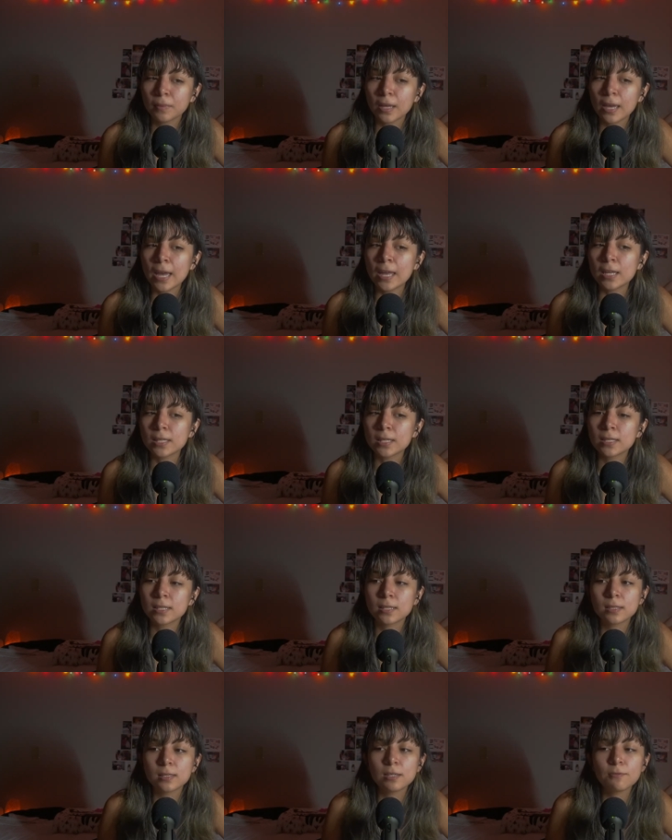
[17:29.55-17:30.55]
And
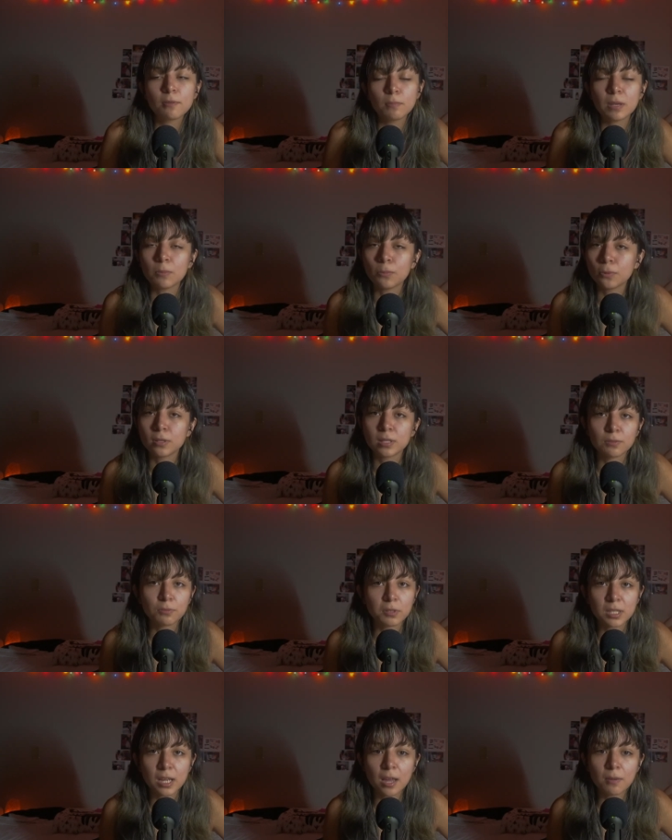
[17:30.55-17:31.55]
it's different people in
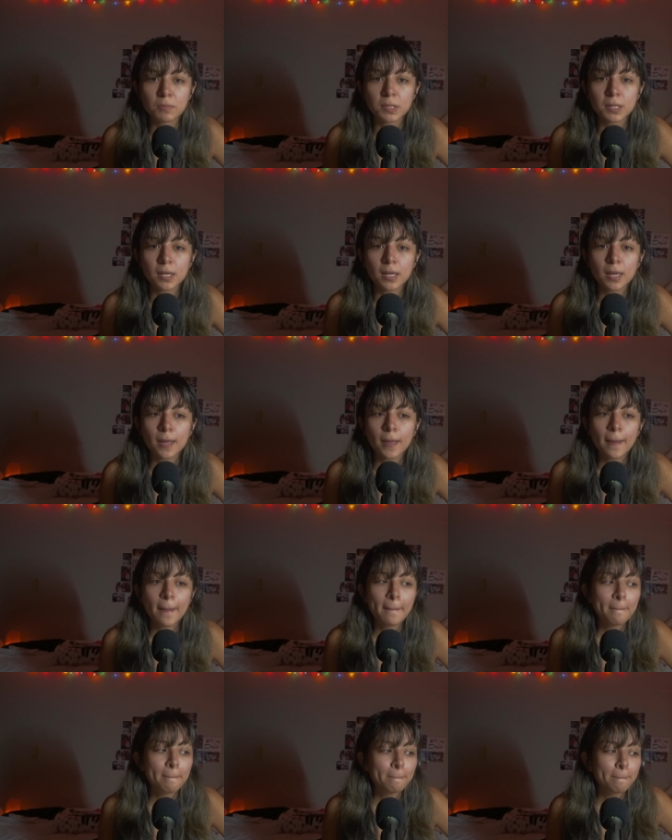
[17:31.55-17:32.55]
different times.
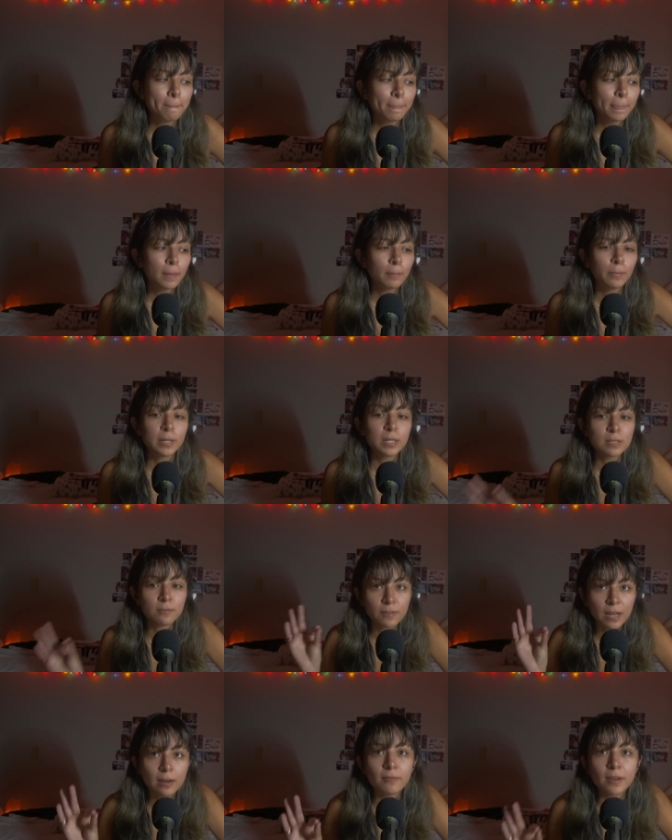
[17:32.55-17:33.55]
But it's a
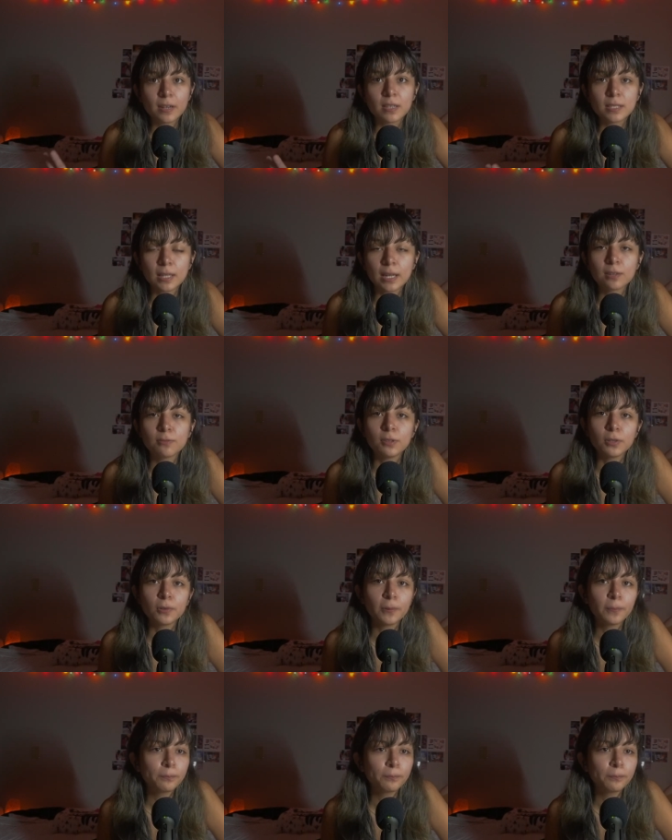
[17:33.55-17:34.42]
very, very select few.